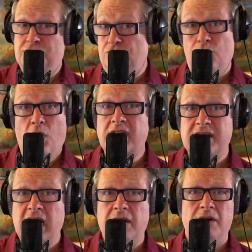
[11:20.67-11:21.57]
to
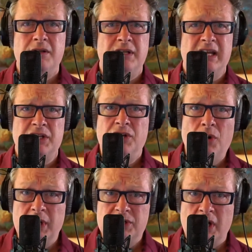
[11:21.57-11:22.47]
work together, to get to
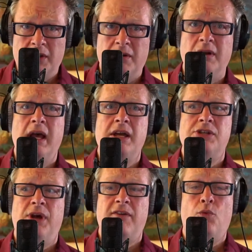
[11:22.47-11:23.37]
know each other,
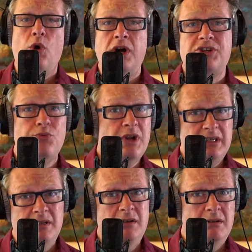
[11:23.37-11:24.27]
to have works
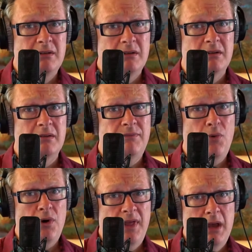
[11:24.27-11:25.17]
written
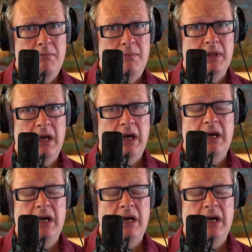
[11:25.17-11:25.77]
for them.